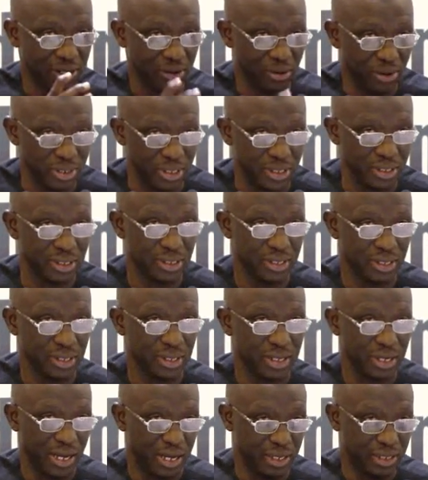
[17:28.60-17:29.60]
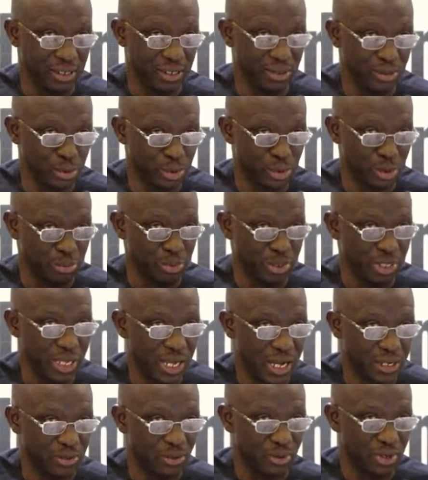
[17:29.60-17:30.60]
audit, I think you should be
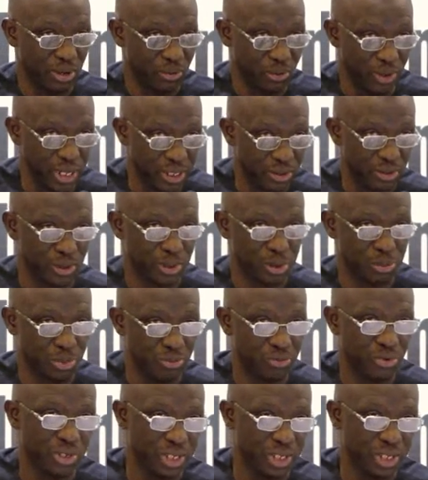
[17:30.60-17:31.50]
there to regulate us before the